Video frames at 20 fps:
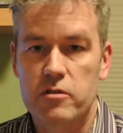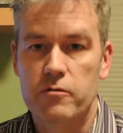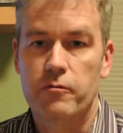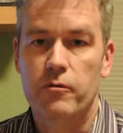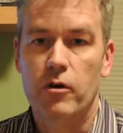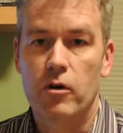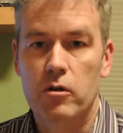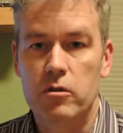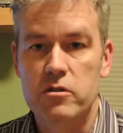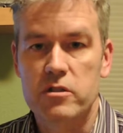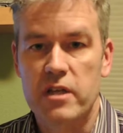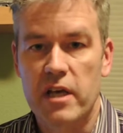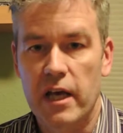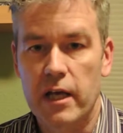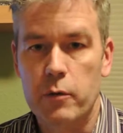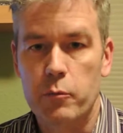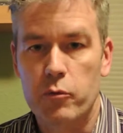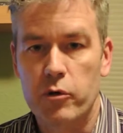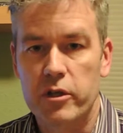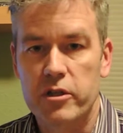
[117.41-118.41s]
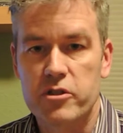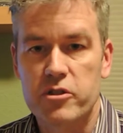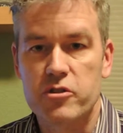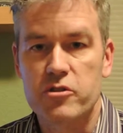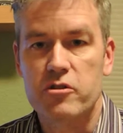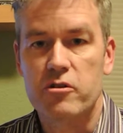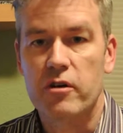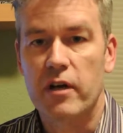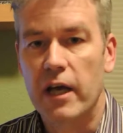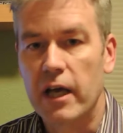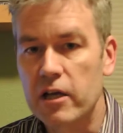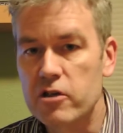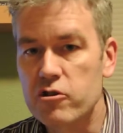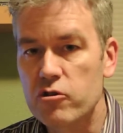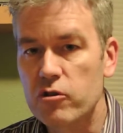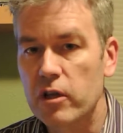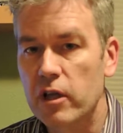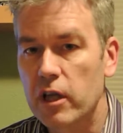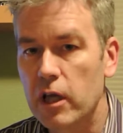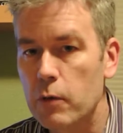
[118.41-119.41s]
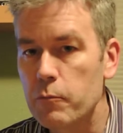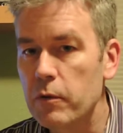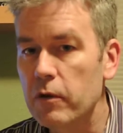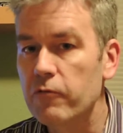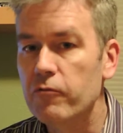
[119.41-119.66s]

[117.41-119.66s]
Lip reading: of all data breaches are actually coming